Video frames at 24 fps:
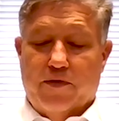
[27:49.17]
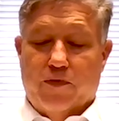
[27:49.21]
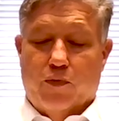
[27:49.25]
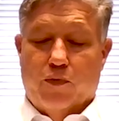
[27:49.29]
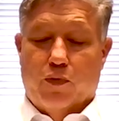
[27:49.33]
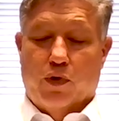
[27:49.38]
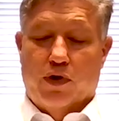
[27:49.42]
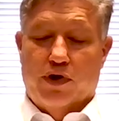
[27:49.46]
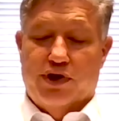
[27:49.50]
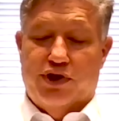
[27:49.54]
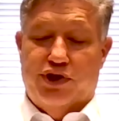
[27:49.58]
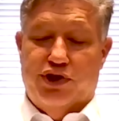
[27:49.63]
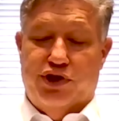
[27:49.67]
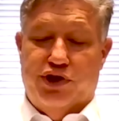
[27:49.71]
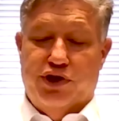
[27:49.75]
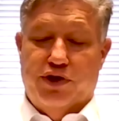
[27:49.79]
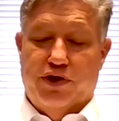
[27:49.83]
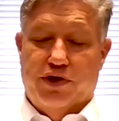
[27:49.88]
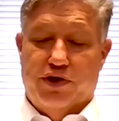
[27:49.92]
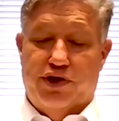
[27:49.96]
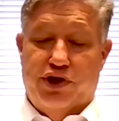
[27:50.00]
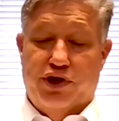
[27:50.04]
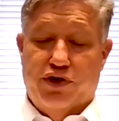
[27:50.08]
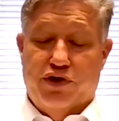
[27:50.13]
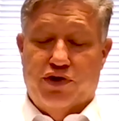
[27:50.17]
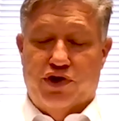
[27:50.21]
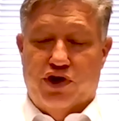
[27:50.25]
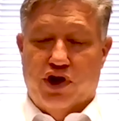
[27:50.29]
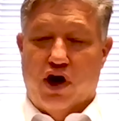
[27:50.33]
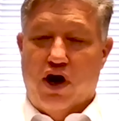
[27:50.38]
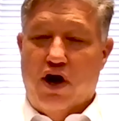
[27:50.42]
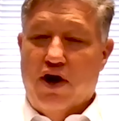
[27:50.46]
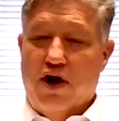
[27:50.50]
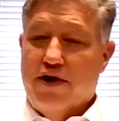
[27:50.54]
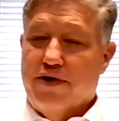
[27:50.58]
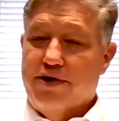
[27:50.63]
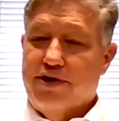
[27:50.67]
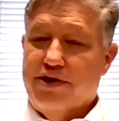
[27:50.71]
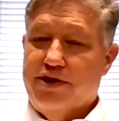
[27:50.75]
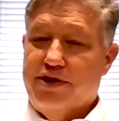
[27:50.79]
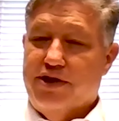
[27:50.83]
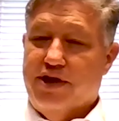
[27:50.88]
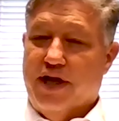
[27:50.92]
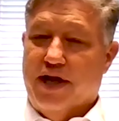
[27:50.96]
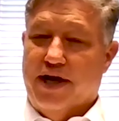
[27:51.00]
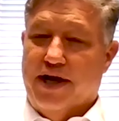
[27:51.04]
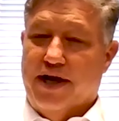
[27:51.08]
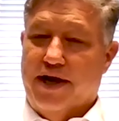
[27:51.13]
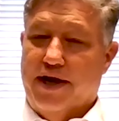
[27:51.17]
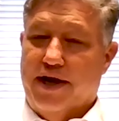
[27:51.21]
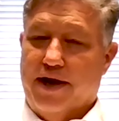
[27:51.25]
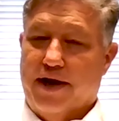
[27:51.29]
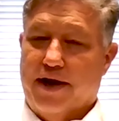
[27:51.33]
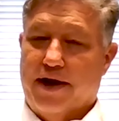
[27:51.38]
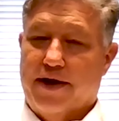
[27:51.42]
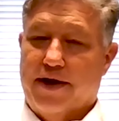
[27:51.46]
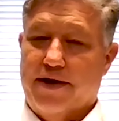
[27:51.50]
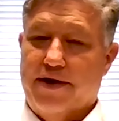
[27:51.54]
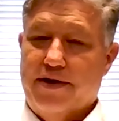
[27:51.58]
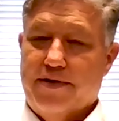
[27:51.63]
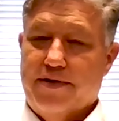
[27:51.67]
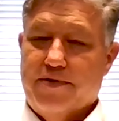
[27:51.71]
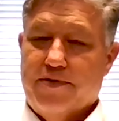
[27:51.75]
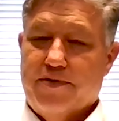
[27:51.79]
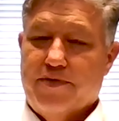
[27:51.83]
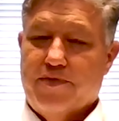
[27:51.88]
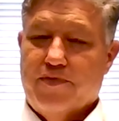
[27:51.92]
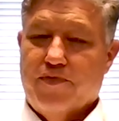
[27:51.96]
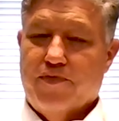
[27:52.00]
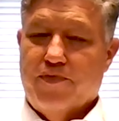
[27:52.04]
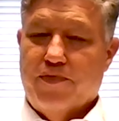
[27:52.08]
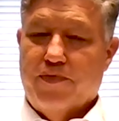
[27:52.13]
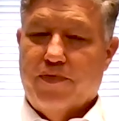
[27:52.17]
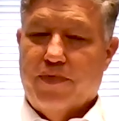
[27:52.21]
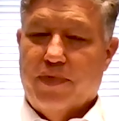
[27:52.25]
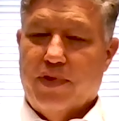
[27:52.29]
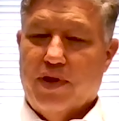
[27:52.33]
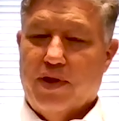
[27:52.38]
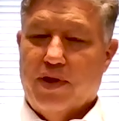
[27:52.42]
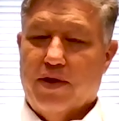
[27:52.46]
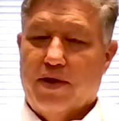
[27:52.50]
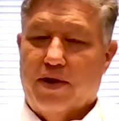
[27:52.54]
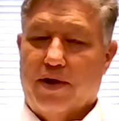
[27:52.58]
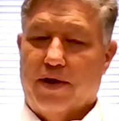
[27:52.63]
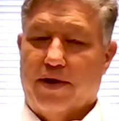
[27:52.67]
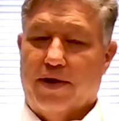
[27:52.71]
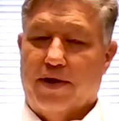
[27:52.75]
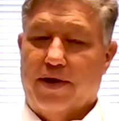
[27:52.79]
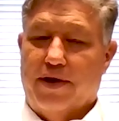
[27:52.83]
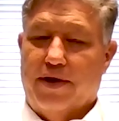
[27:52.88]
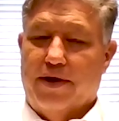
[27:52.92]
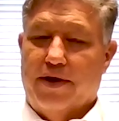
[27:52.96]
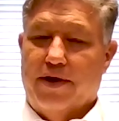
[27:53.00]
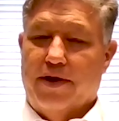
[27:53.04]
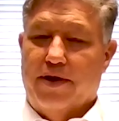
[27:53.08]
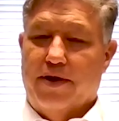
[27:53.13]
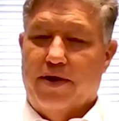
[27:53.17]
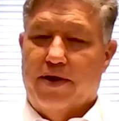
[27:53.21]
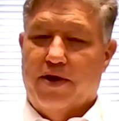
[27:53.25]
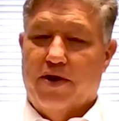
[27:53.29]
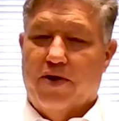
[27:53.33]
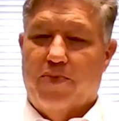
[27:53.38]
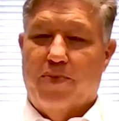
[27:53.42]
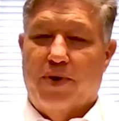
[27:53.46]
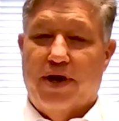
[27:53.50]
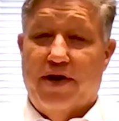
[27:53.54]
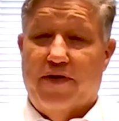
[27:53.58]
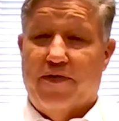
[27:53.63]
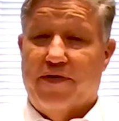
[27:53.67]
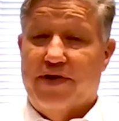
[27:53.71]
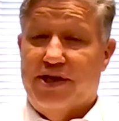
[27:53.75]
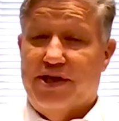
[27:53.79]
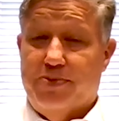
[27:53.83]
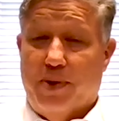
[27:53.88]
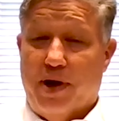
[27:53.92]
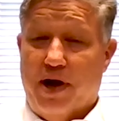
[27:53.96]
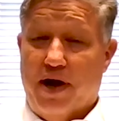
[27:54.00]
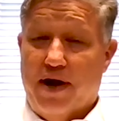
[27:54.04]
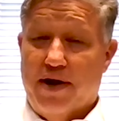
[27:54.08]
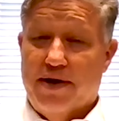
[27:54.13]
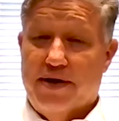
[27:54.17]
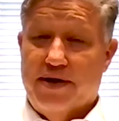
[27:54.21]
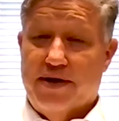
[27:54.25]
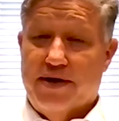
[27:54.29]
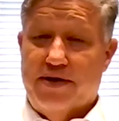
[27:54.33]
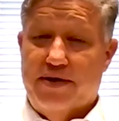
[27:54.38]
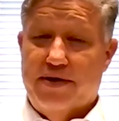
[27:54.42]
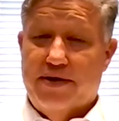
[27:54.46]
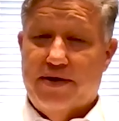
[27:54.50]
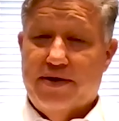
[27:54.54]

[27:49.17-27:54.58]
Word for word: was to the two daughters that he had, uh, and nobody responded.